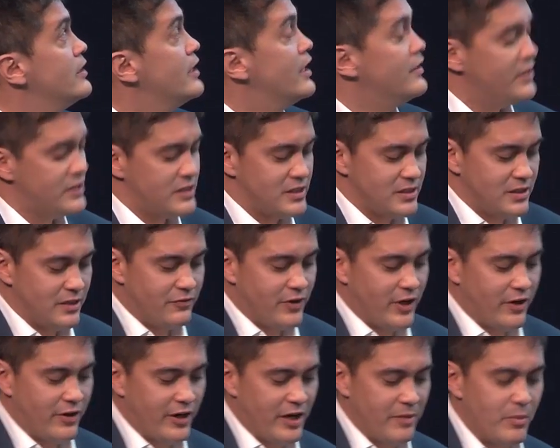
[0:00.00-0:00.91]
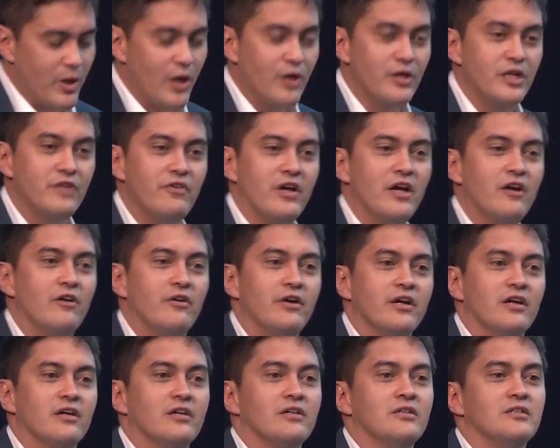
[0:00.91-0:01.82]
Now, this is a very emotive
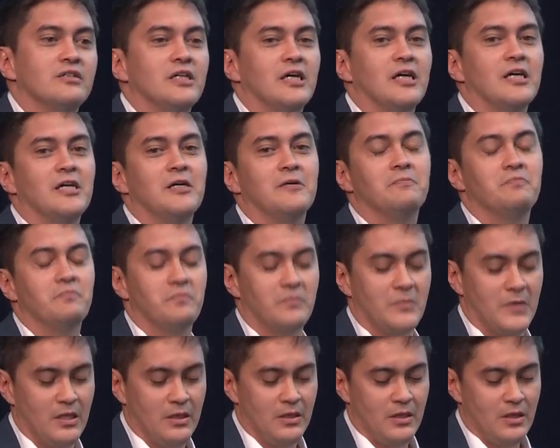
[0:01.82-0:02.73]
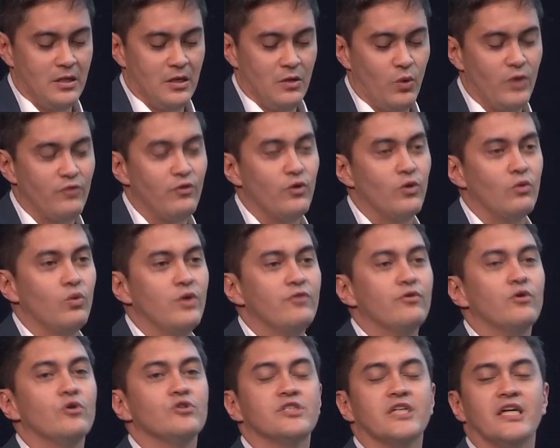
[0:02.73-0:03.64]
area. We've
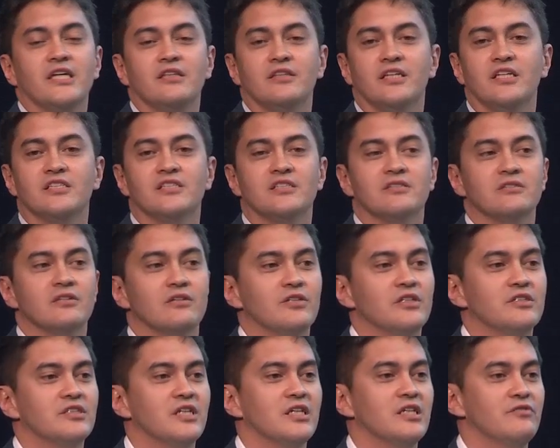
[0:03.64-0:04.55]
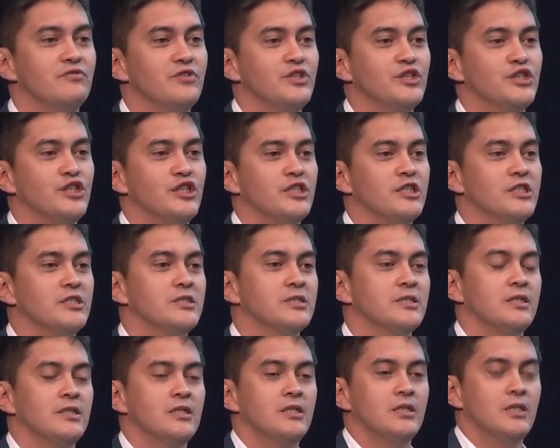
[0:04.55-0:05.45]
all seen this on the television,
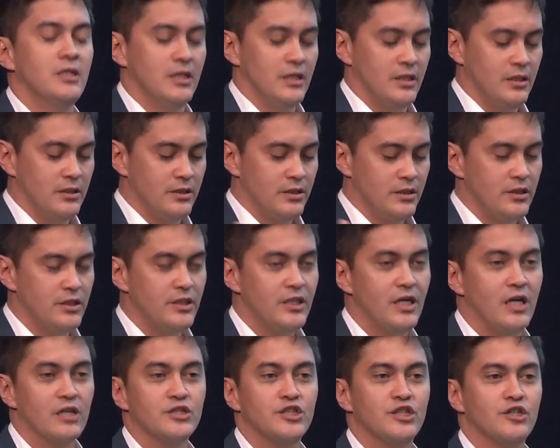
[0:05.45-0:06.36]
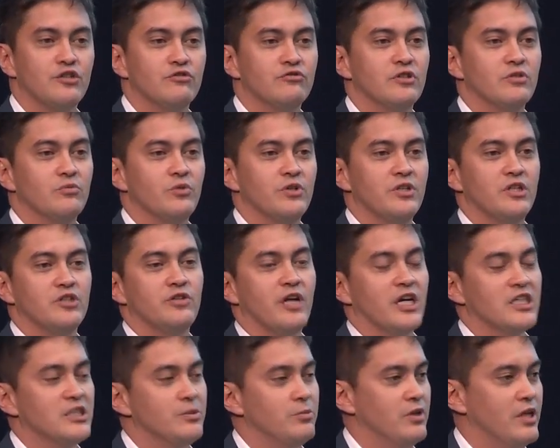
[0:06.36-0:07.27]
young children with
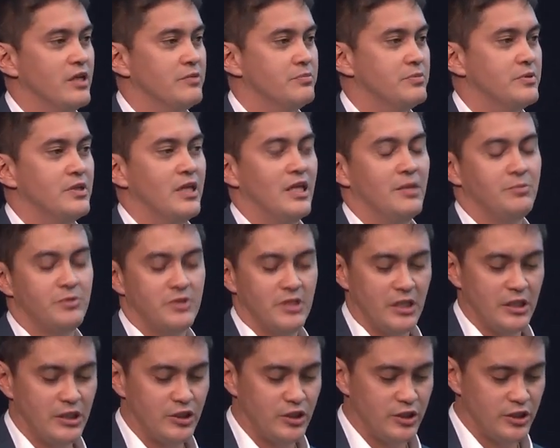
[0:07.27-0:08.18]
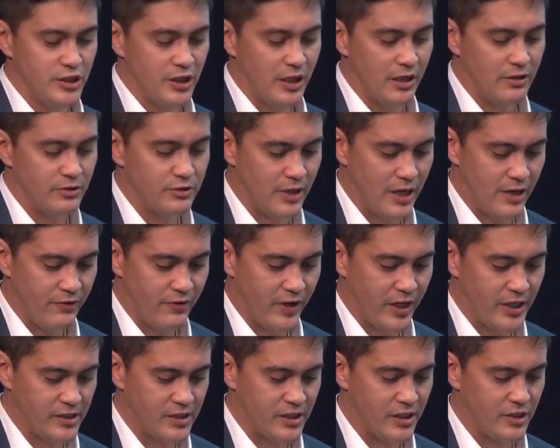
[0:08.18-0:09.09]
intractable epilepsy,
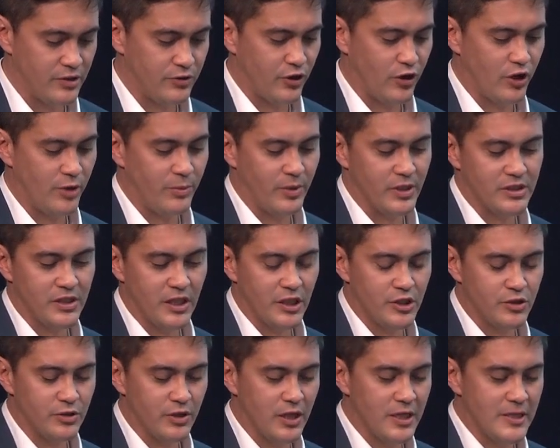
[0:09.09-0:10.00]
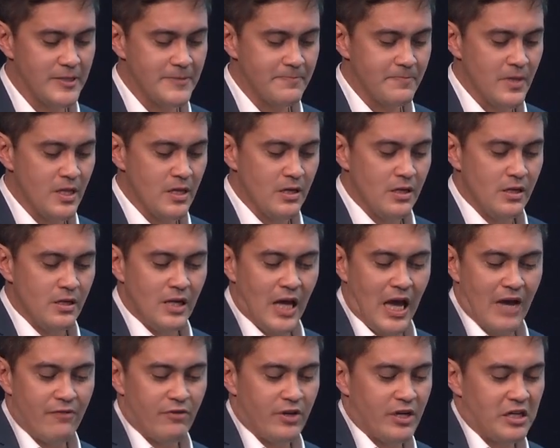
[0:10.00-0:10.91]
Dravet syndrome, etc.,
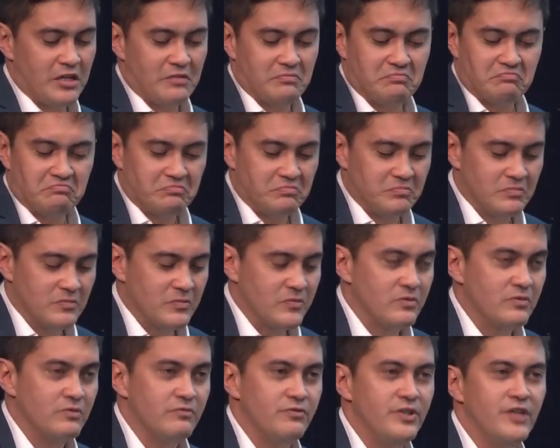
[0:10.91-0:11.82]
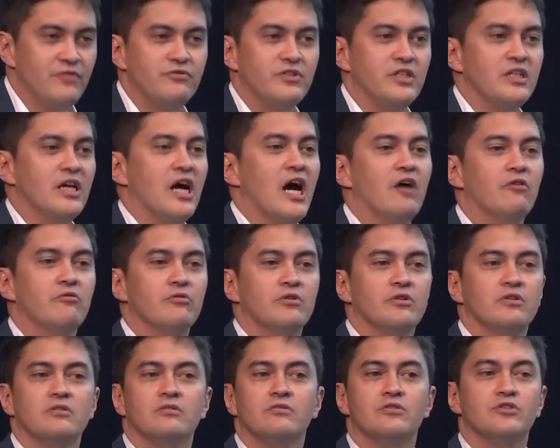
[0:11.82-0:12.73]
having 50,
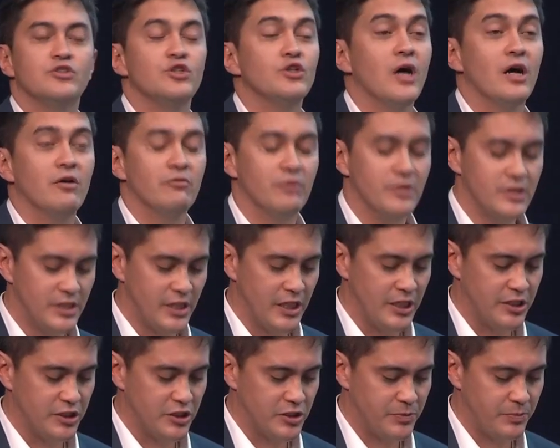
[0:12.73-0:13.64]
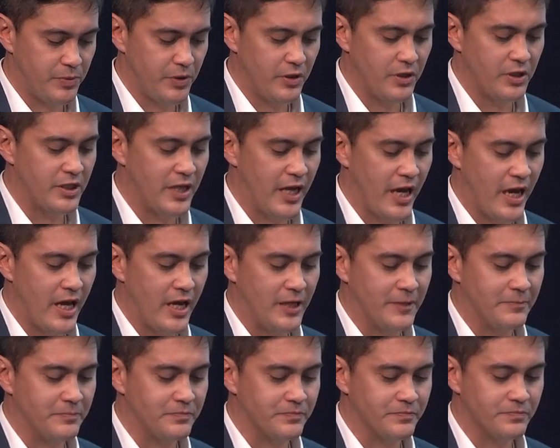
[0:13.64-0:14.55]
100, 200 seizures per day.